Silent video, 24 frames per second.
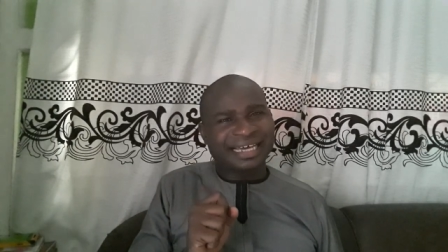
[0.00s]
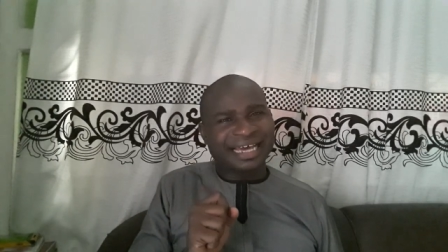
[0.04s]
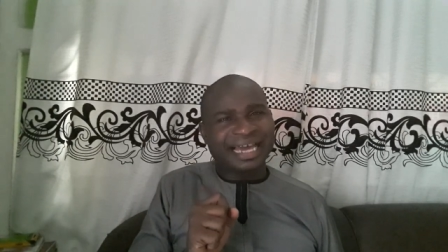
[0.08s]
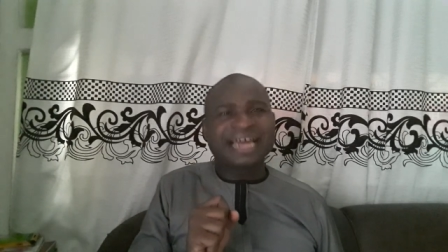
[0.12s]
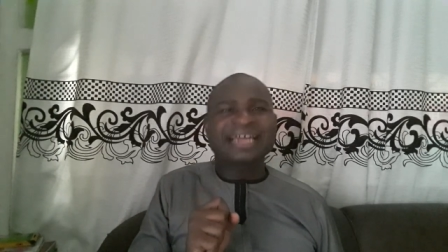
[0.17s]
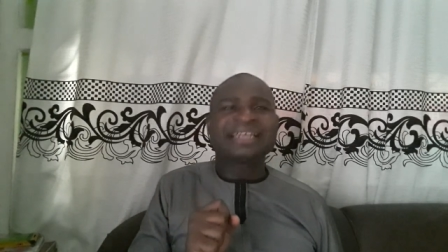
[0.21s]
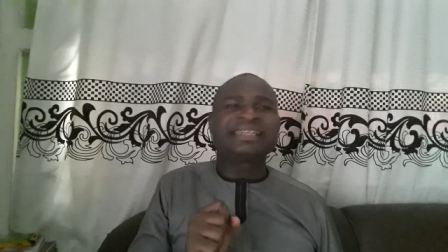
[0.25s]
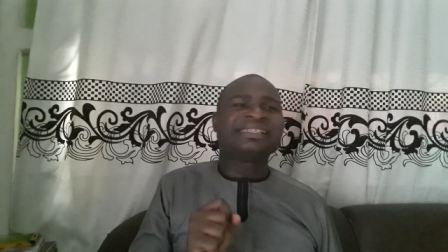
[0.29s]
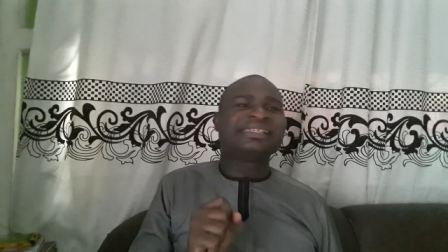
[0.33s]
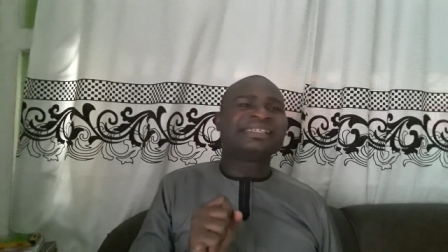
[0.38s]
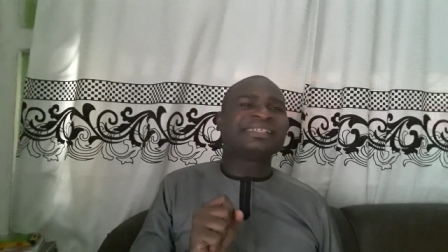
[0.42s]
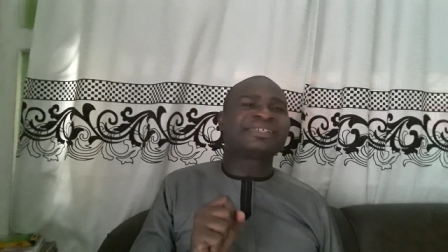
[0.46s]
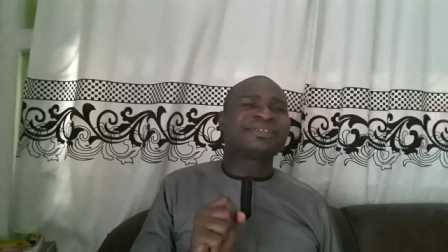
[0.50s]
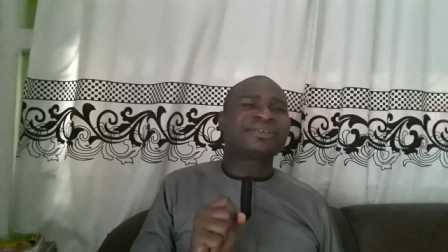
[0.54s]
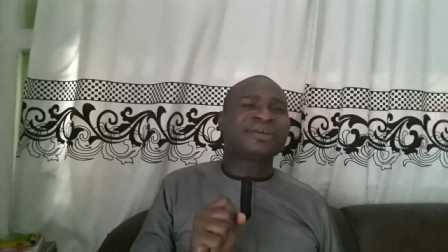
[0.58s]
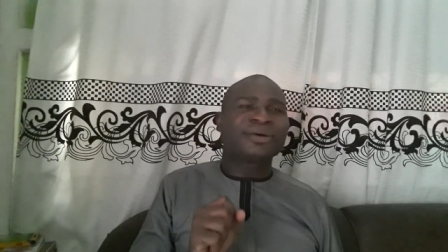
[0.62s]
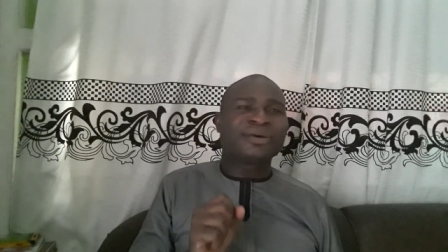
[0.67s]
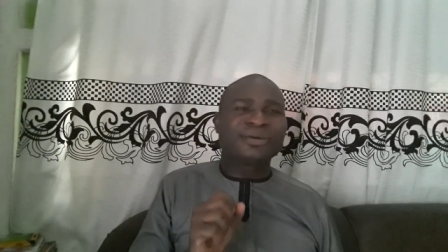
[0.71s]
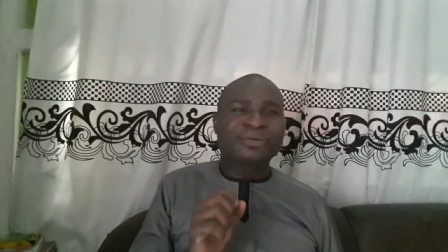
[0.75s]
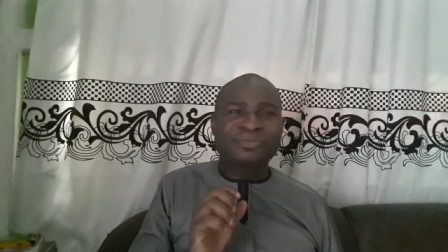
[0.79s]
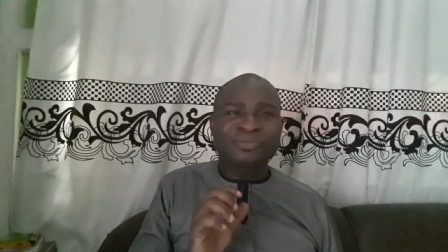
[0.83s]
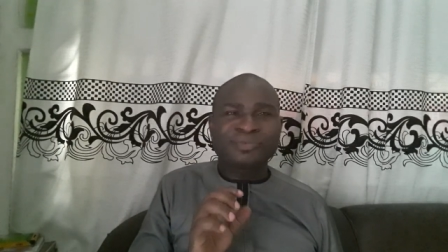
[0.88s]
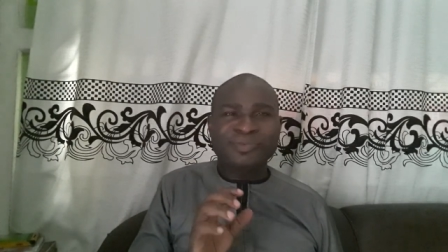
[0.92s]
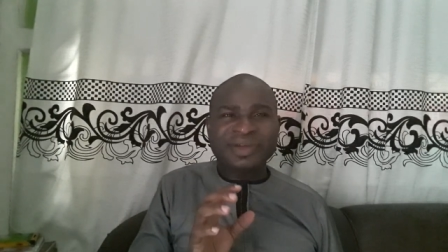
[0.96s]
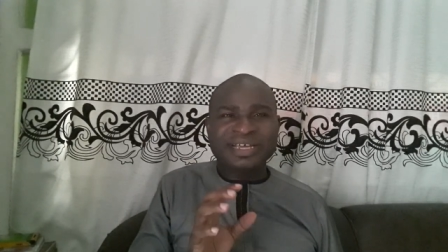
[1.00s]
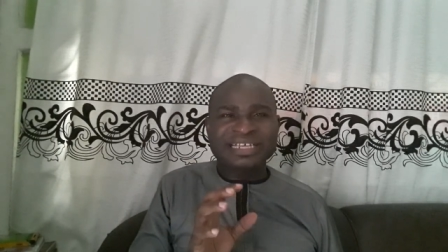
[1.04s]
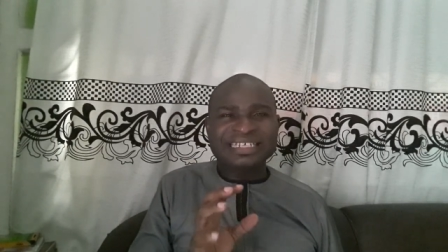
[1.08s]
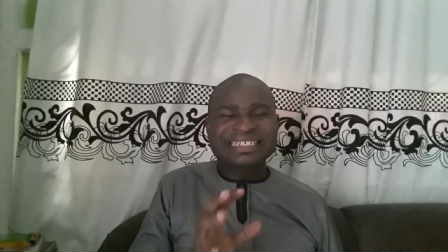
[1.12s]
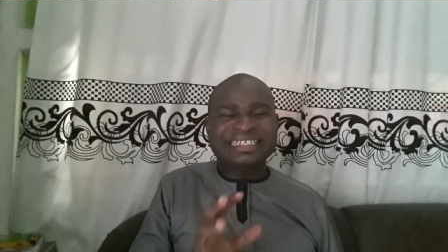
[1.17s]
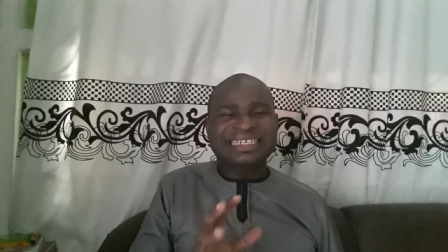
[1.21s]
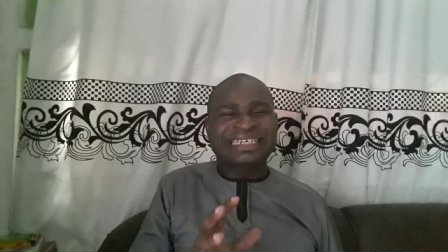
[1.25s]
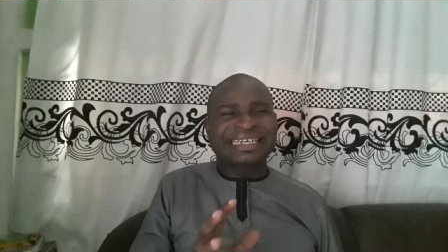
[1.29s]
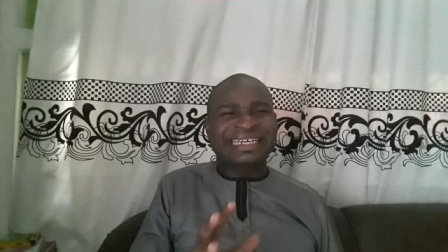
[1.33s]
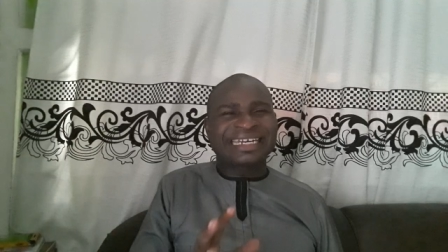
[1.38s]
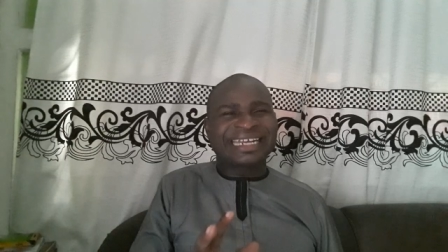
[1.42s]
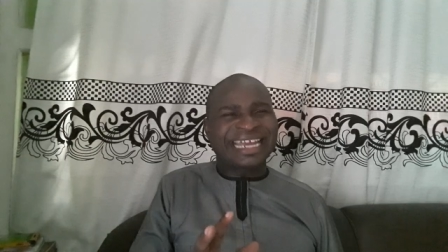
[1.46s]
and is always
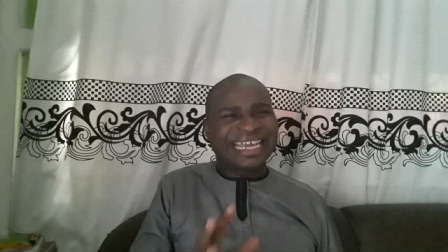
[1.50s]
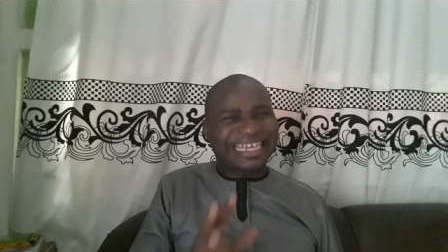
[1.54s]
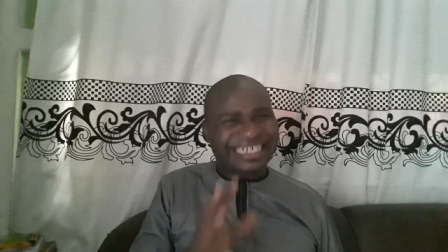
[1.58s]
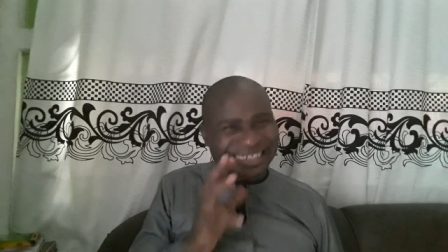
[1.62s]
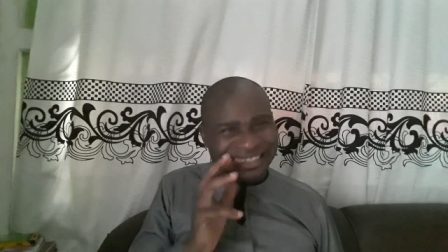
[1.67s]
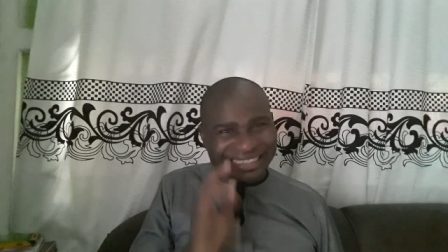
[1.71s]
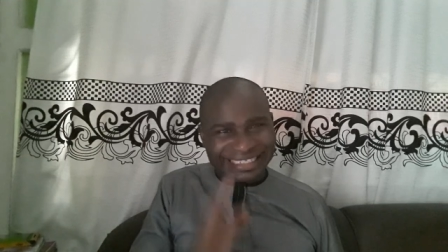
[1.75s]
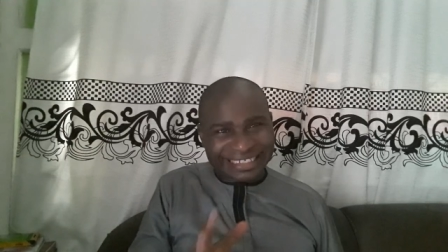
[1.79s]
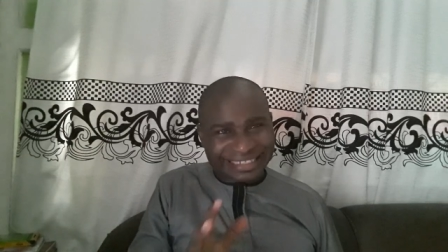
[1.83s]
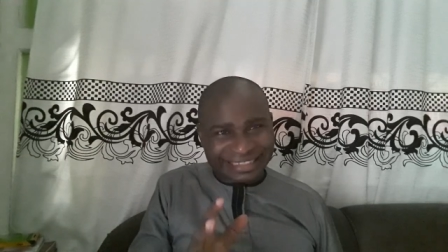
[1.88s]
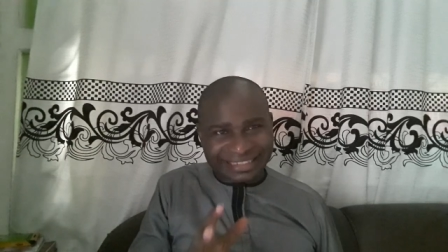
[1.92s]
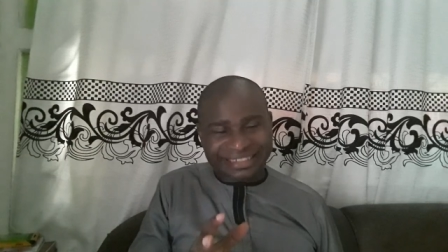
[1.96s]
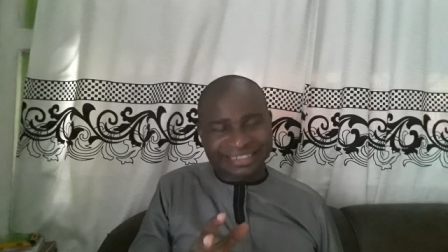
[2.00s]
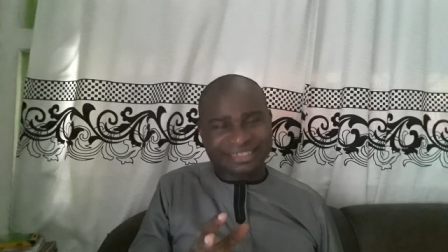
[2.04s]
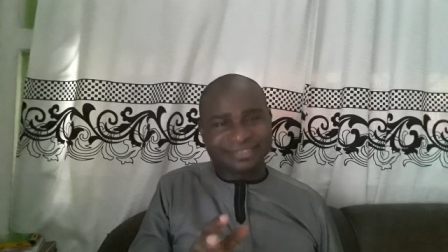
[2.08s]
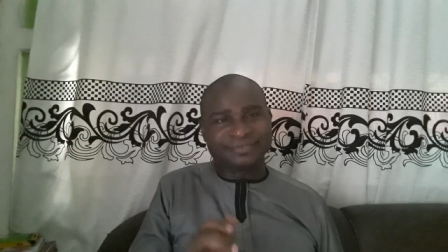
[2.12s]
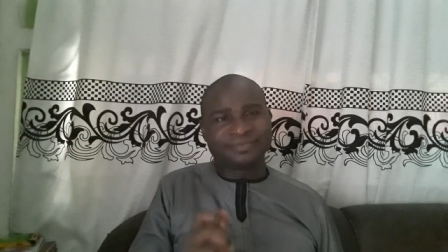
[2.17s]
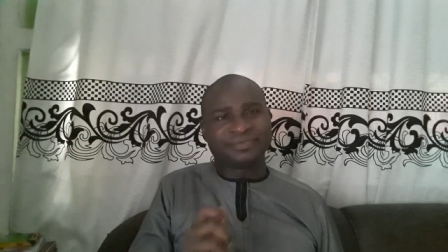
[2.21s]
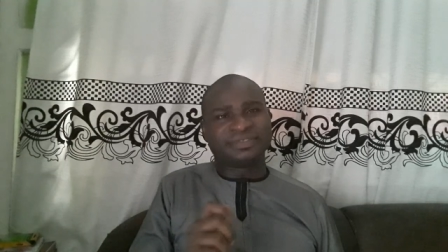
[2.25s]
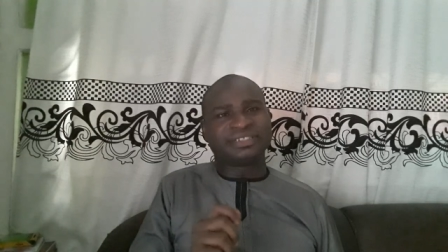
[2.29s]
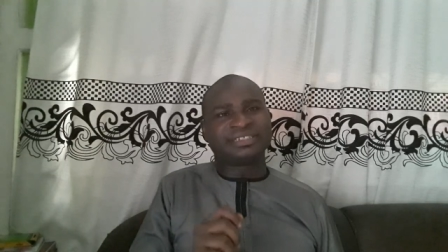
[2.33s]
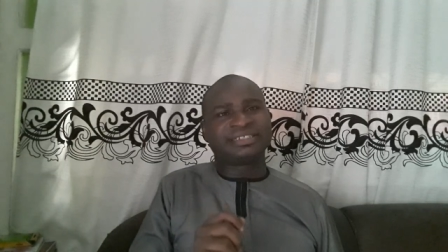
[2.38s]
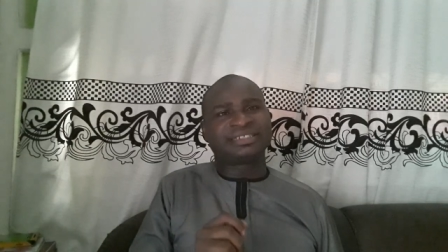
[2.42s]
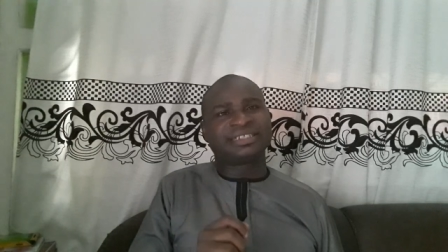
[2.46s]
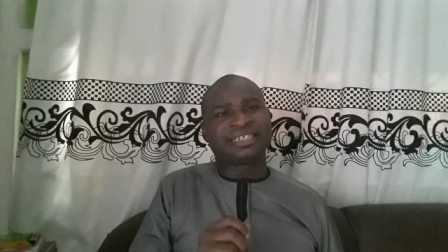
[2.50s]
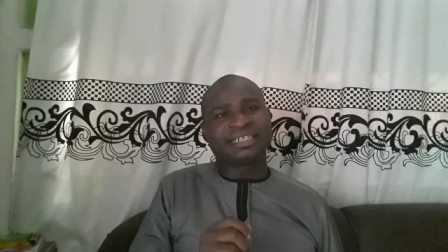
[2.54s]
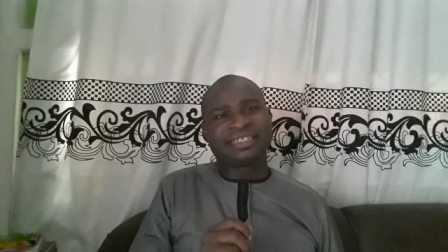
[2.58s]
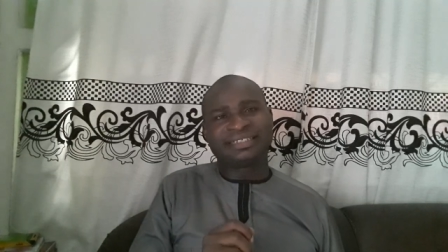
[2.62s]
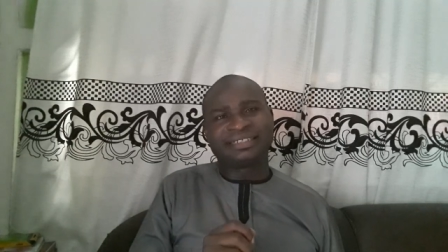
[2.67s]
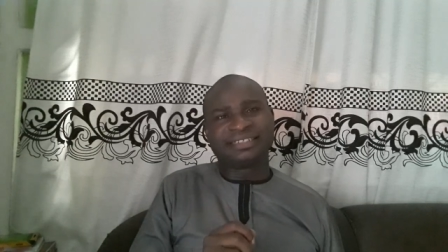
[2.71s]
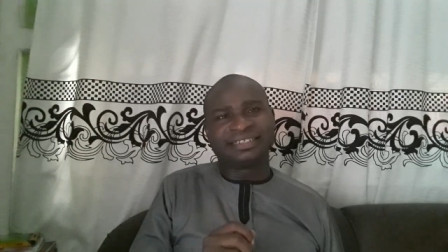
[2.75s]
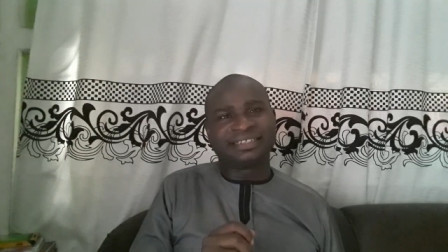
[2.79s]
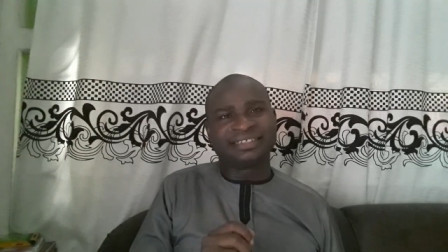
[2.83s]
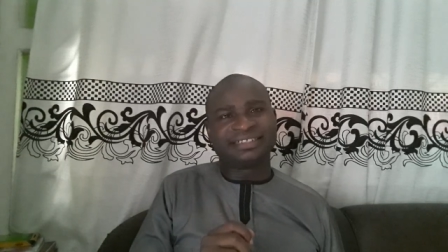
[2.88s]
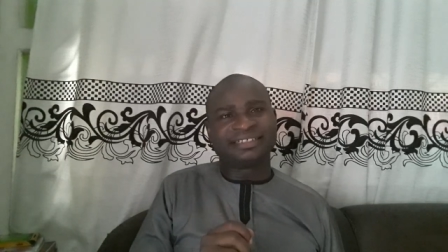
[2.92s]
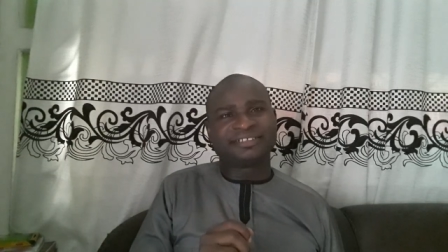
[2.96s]
negative in
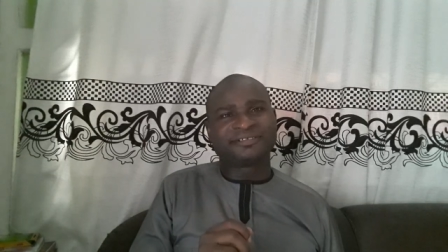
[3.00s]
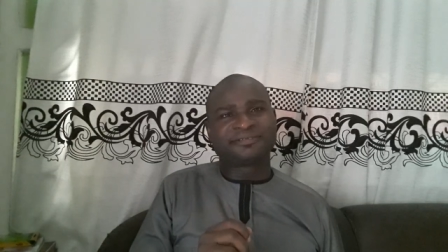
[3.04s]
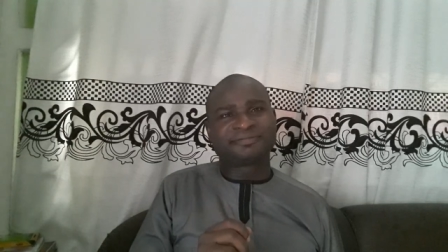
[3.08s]
thinking.